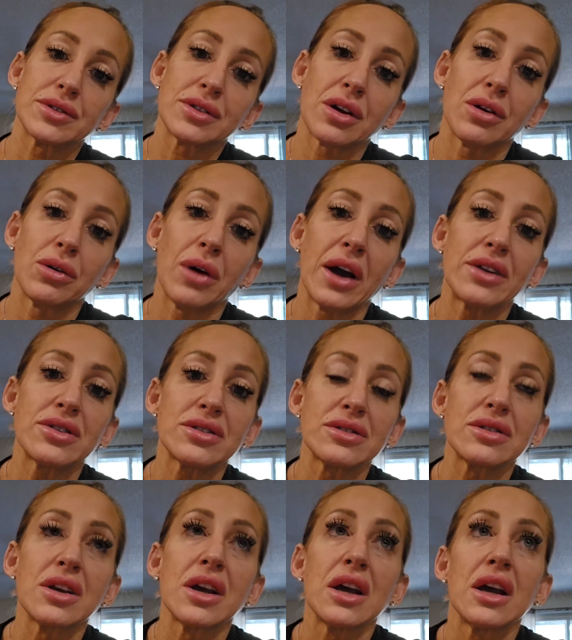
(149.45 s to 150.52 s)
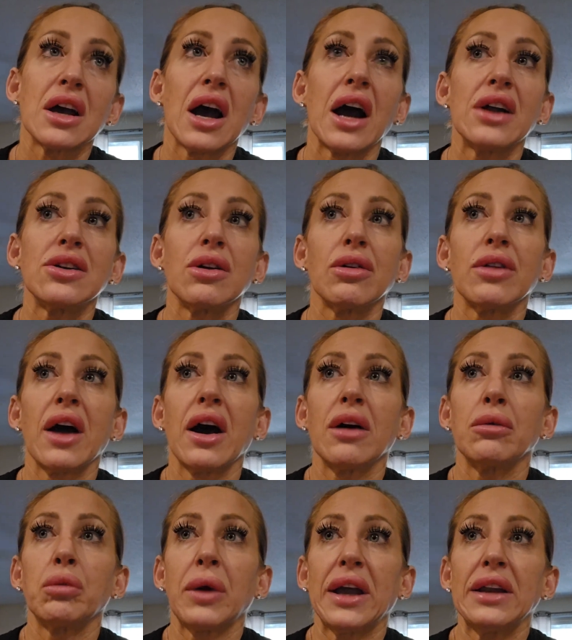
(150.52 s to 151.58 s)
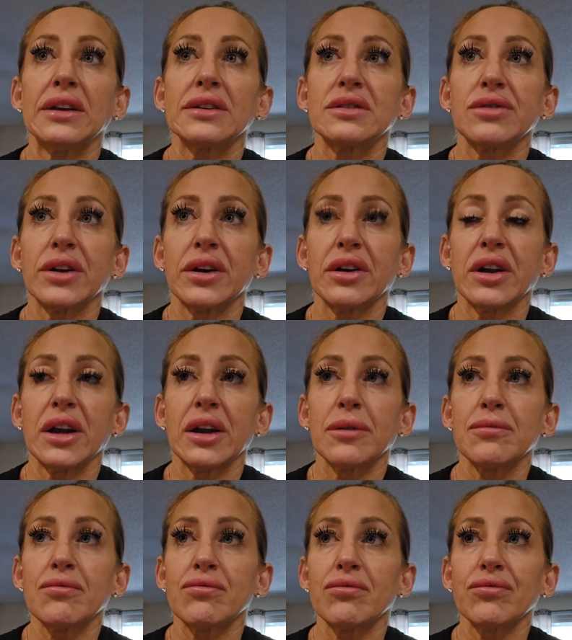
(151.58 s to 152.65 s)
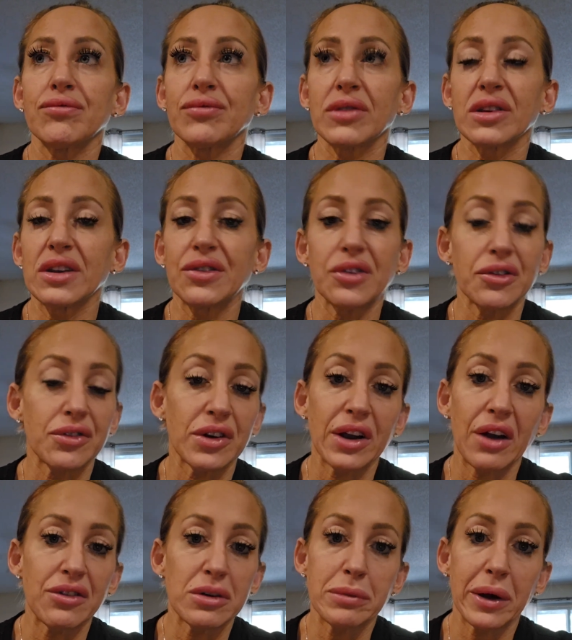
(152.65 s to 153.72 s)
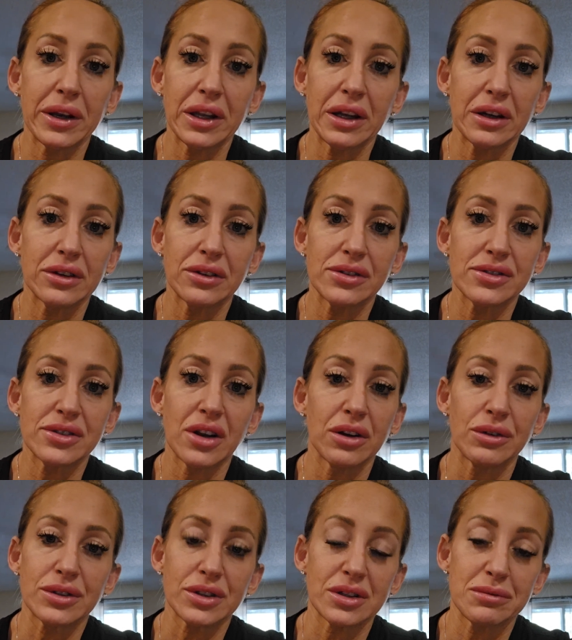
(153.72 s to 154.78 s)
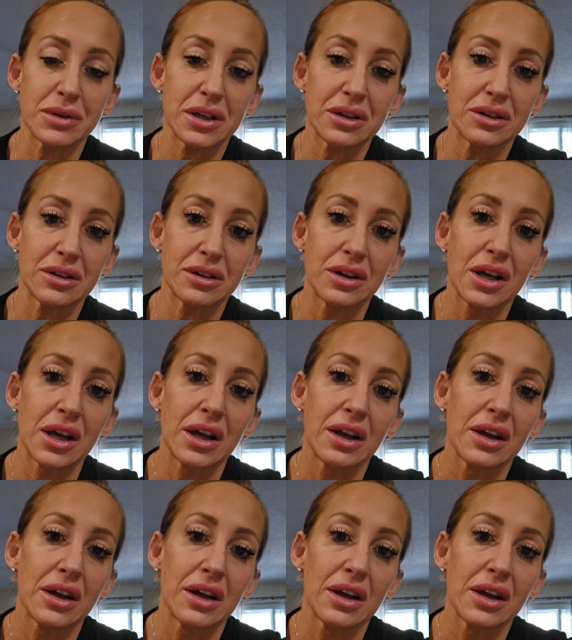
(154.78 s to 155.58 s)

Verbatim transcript: So I just, I know that weight is very different for everybody and there's not always going to be a